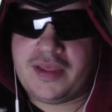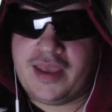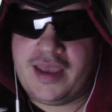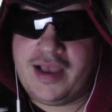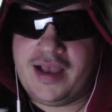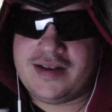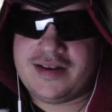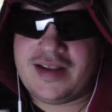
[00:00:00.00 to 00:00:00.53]

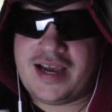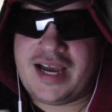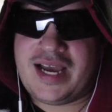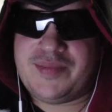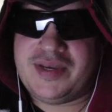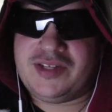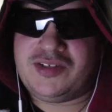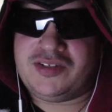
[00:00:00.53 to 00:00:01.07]
And
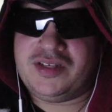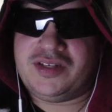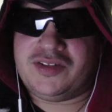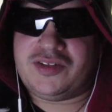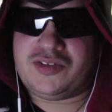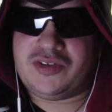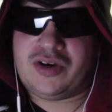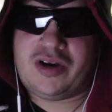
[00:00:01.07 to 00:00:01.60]
I'm interested in the
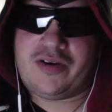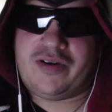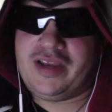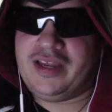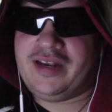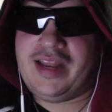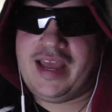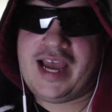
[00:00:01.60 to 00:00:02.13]

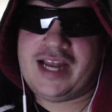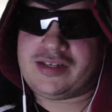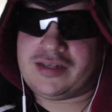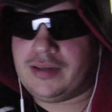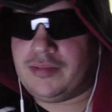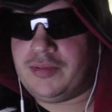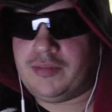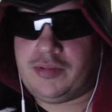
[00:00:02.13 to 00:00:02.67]
story.
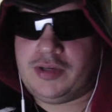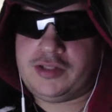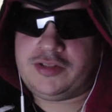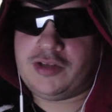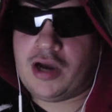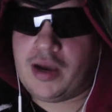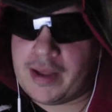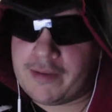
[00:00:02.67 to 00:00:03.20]
Naturally, we, we
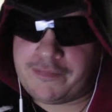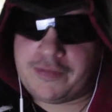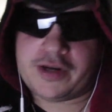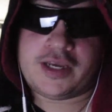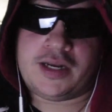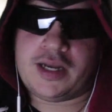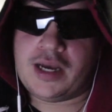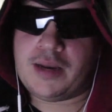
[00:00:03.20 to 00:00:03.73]
saw that
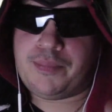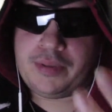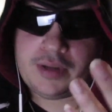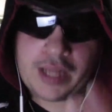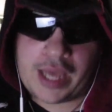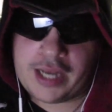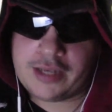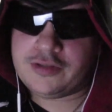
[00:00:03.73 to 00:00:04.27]
freaking uh,
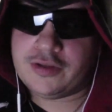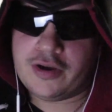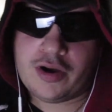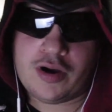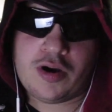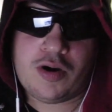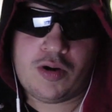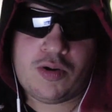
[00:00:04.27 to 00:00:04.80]

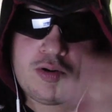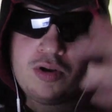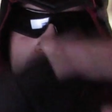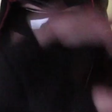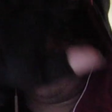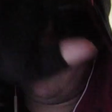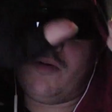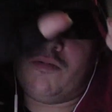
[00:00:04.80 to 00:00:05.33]
plateau
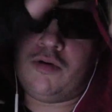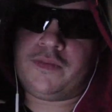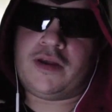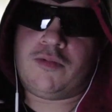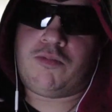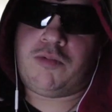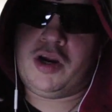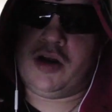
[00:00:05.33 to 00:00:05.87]
with
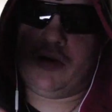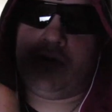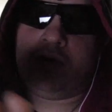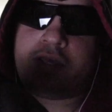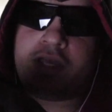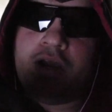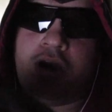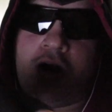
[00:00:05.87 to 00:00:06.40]
that weird
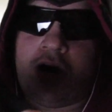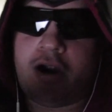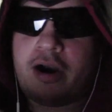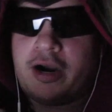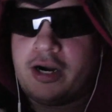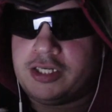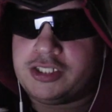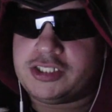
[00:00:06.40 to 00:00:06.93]
looking
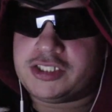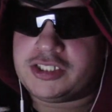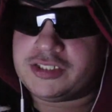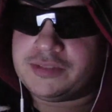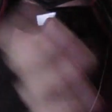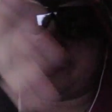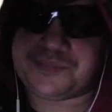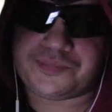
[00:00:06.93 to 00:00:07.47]
arch.